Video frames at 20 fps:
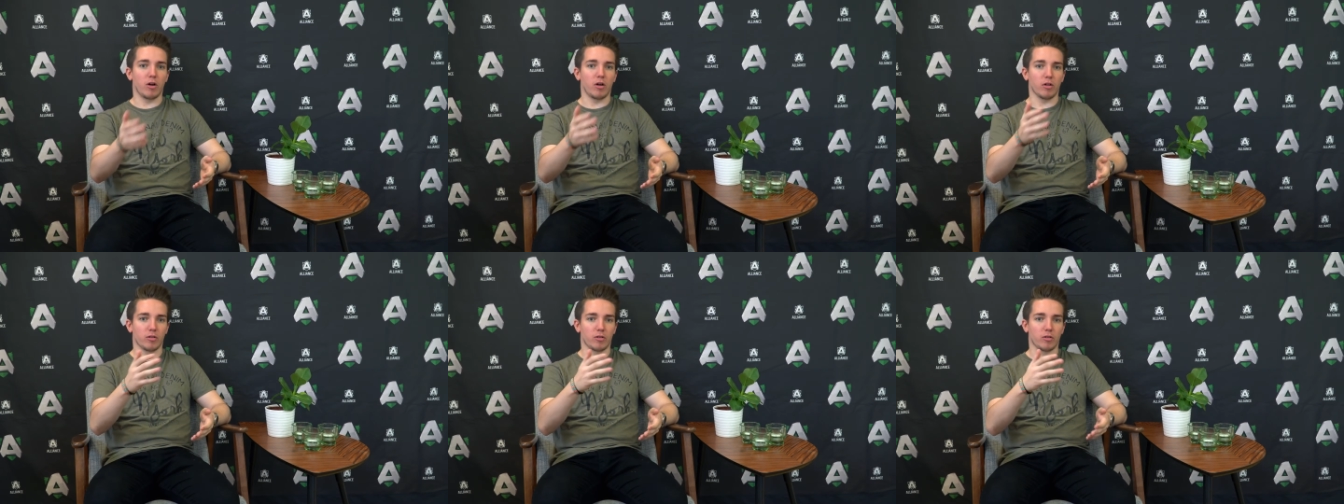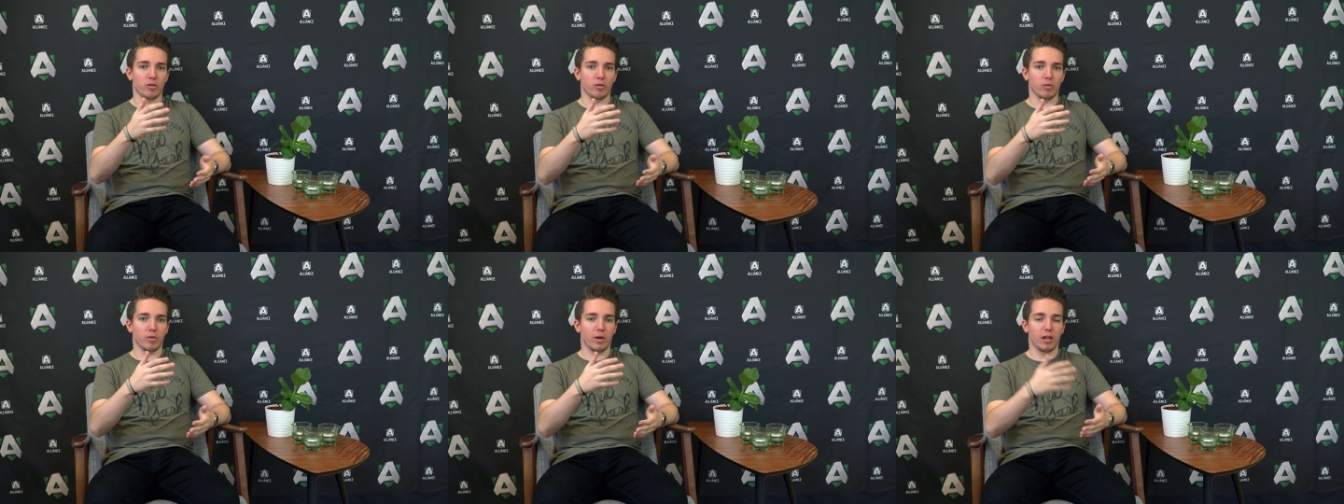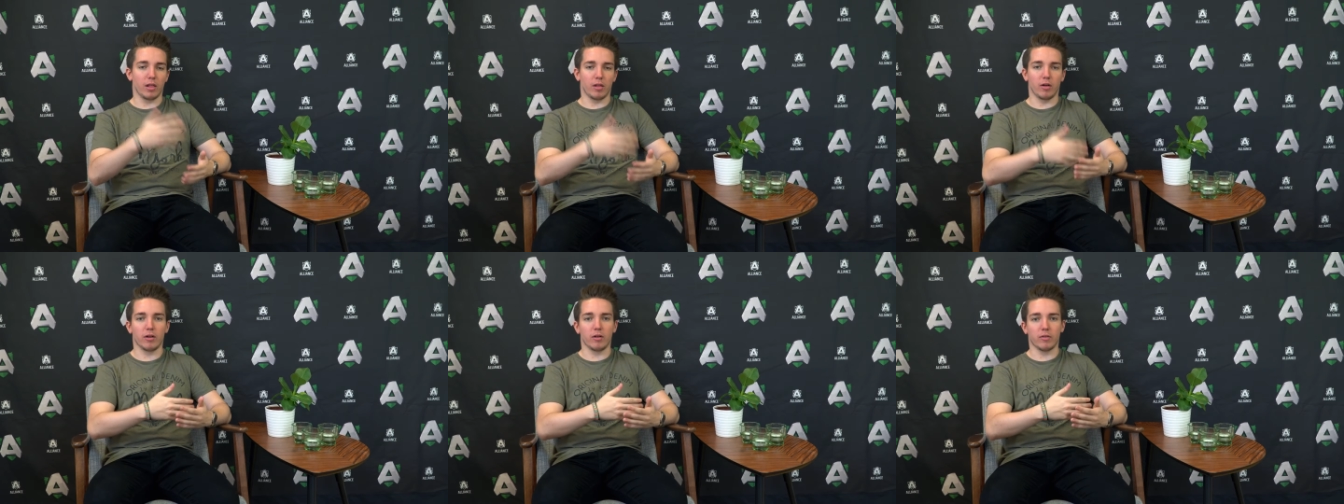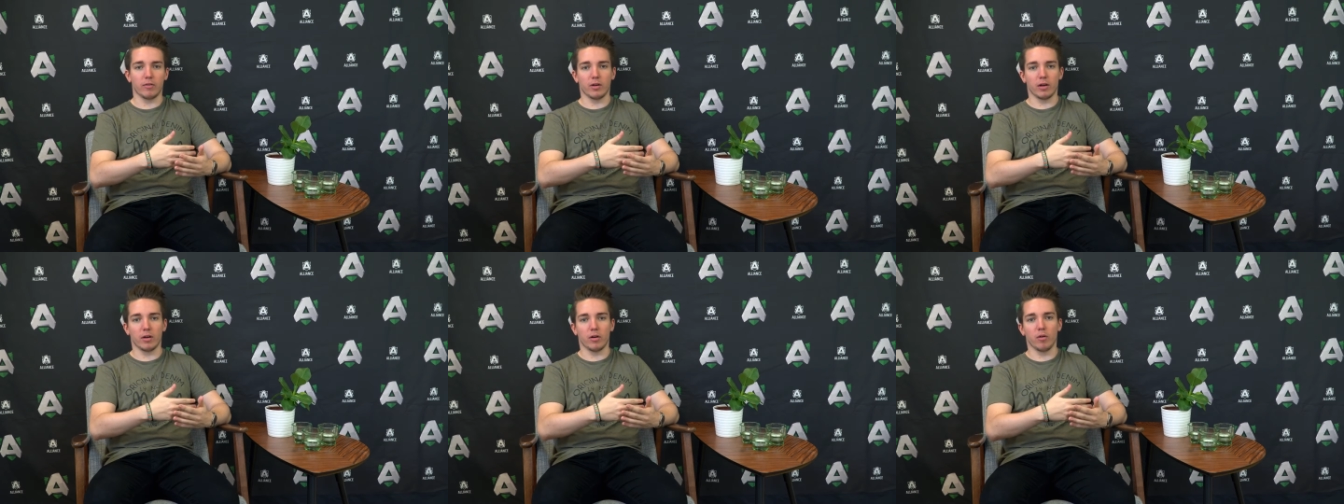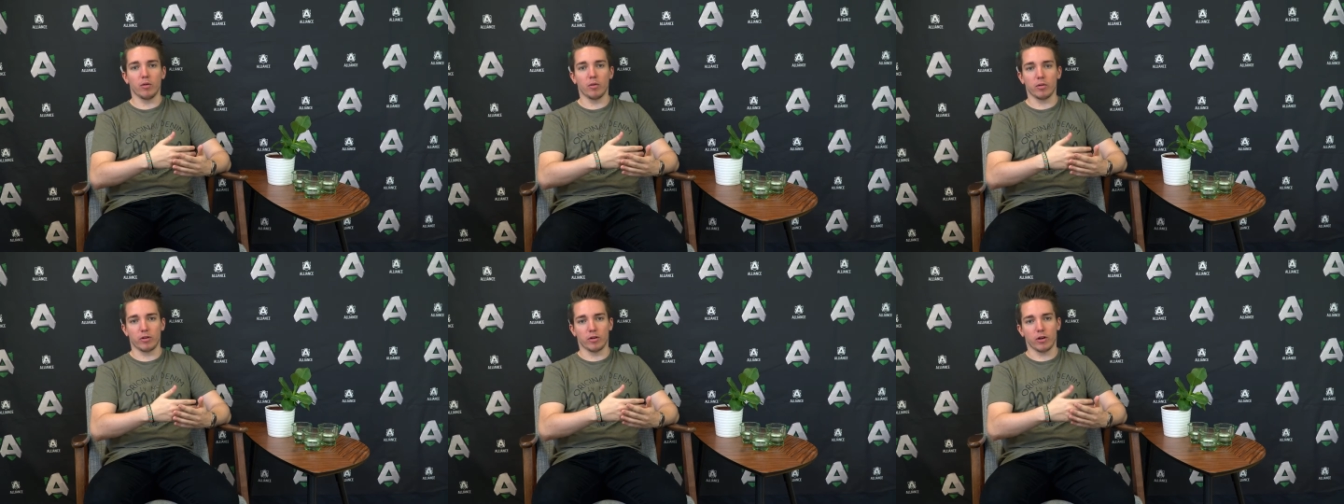also a lot of the
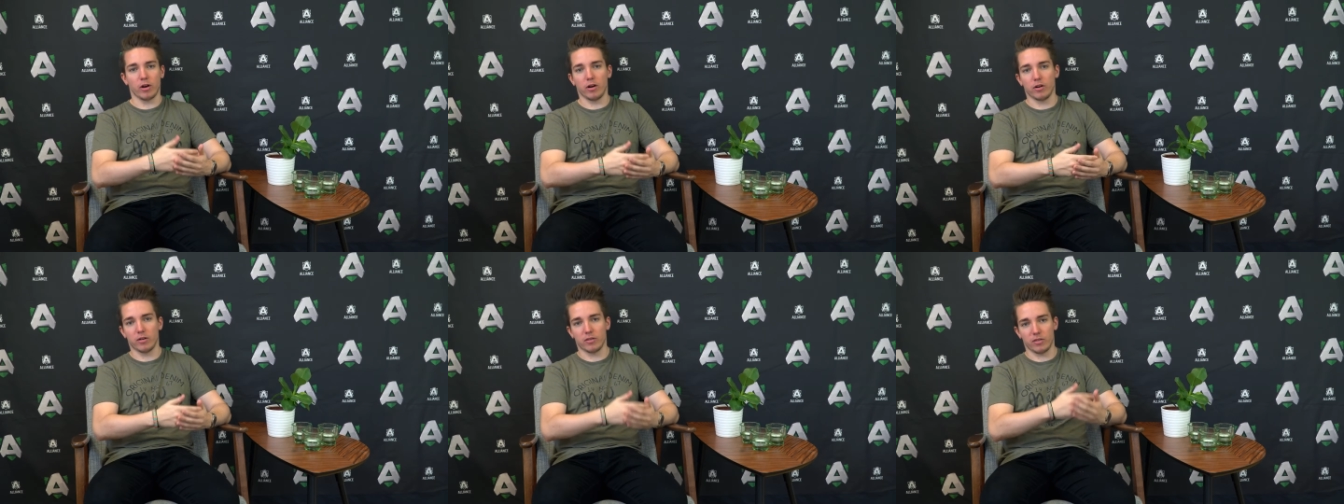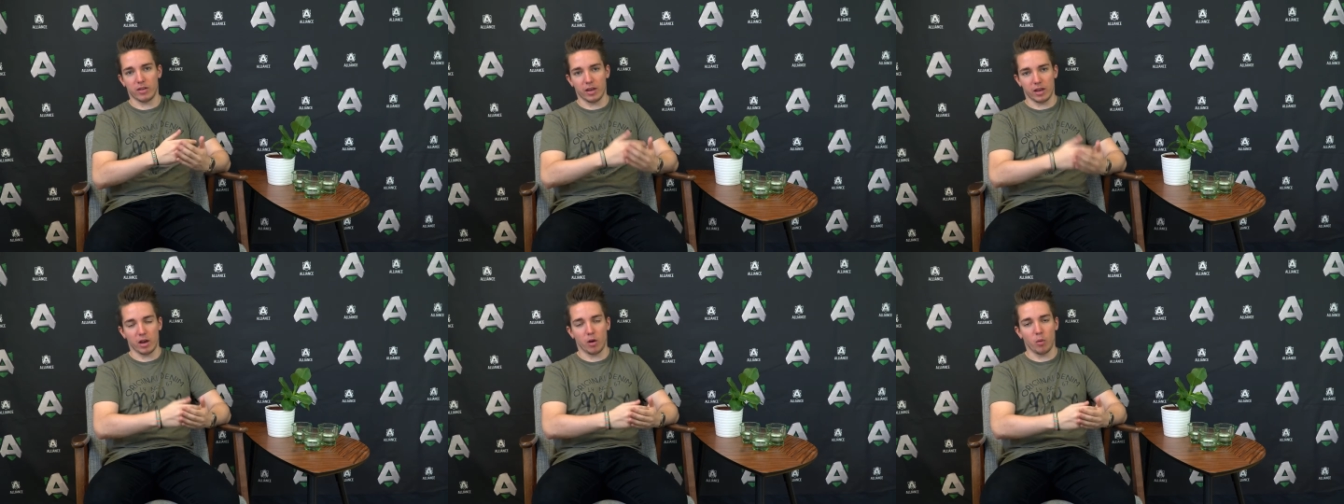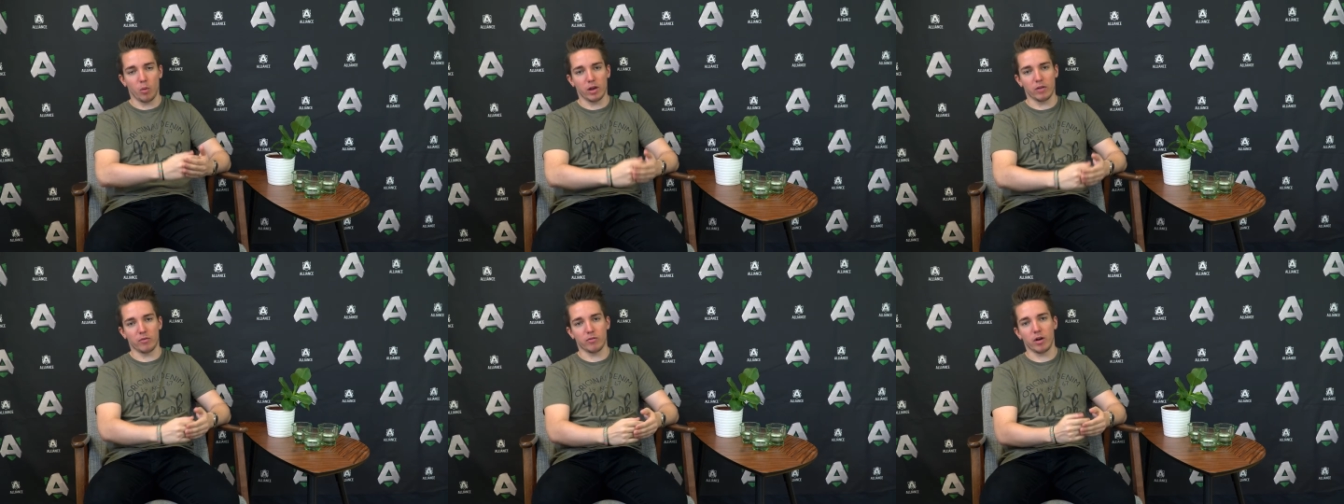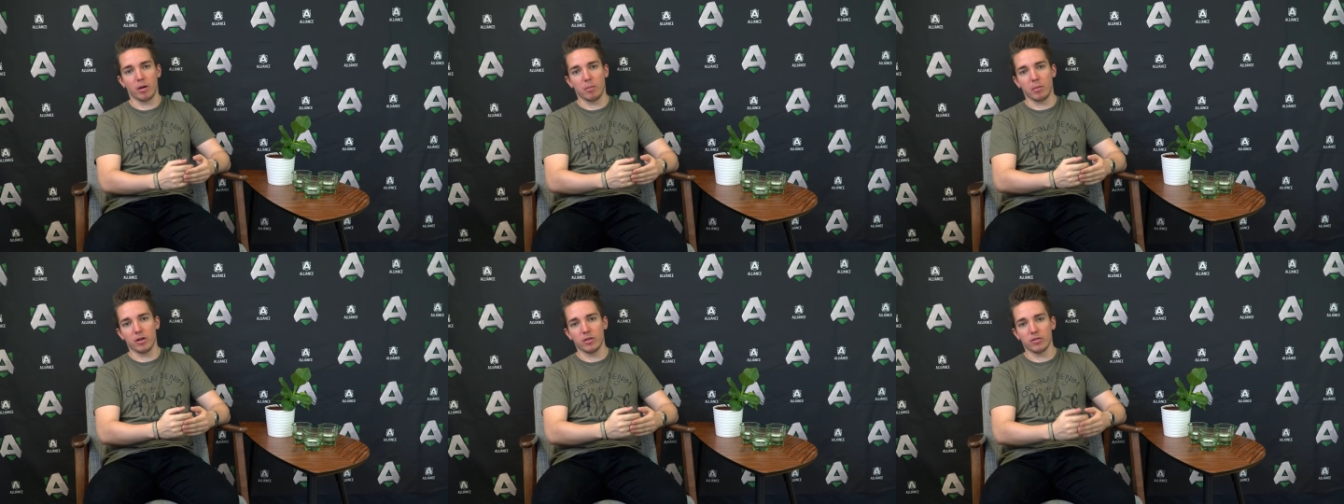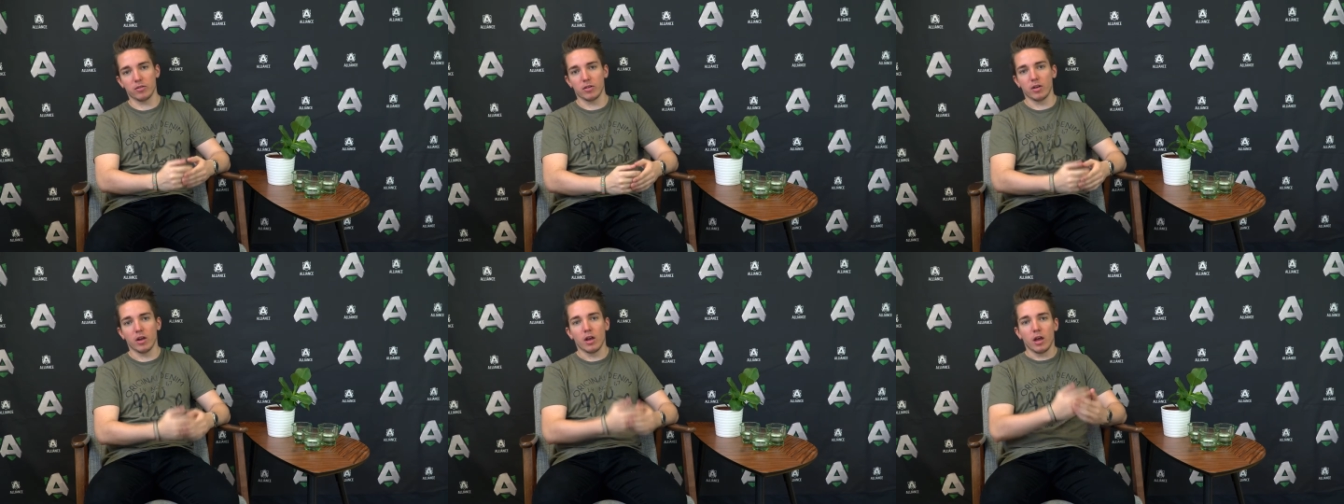older cards taken away from
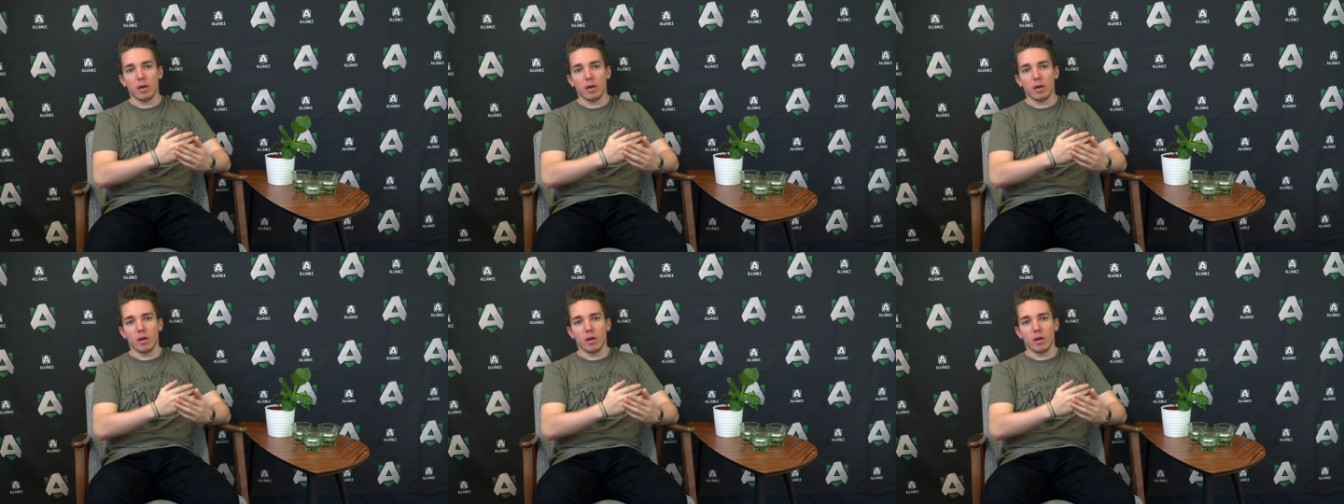us.